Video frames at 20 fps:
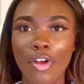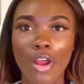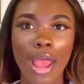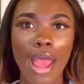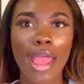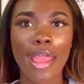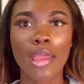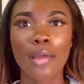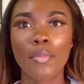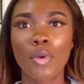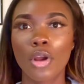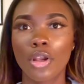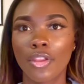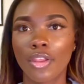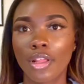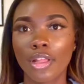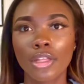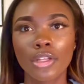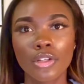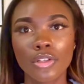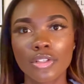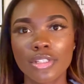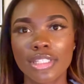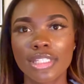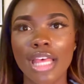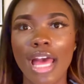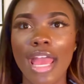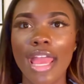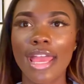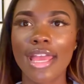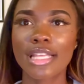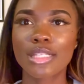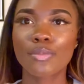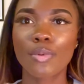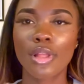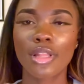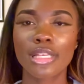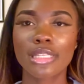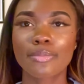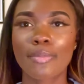I am on the clinical site, as
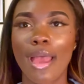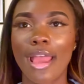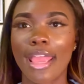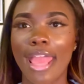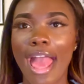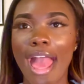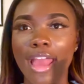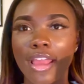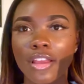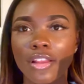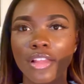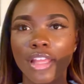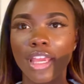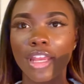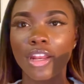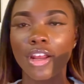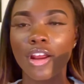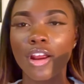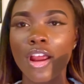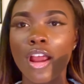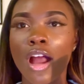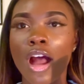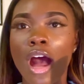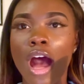well as my calculator.